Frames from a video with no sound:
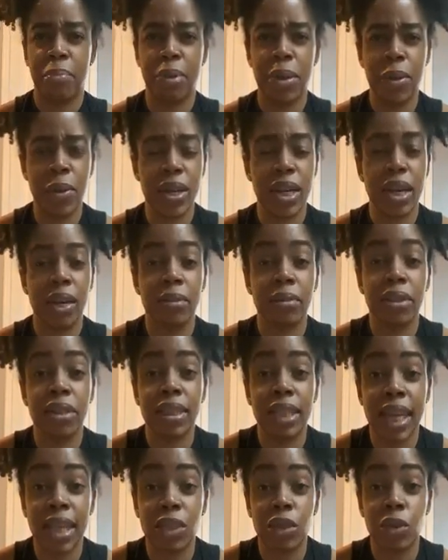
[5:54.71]
beauty of
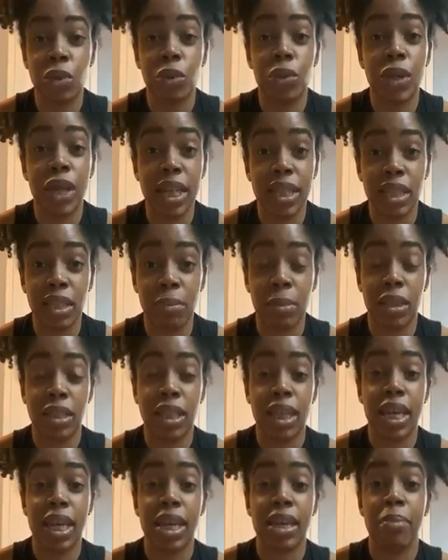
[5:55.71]
sexual
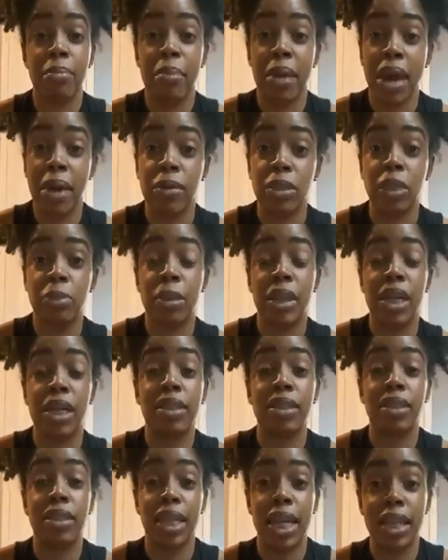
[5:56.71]
intimacy in marriage,
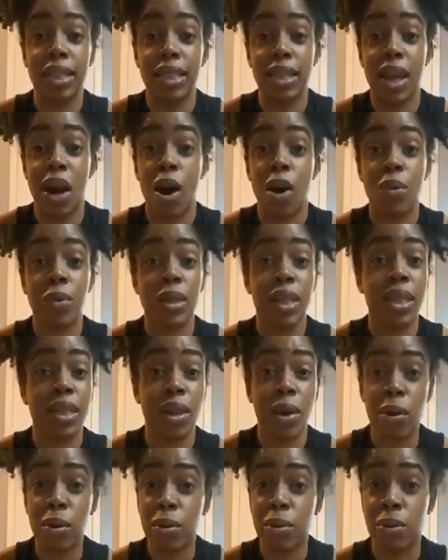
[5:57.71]
because Satan
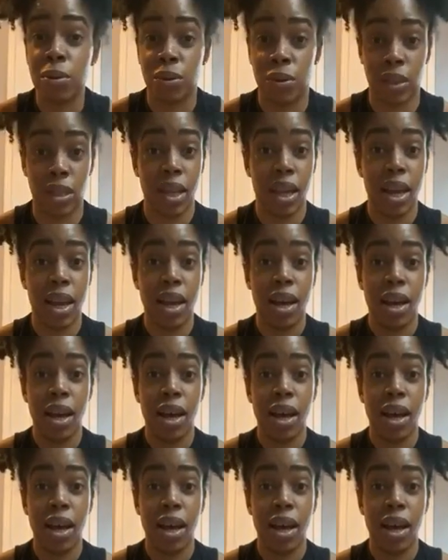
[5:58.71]
already knows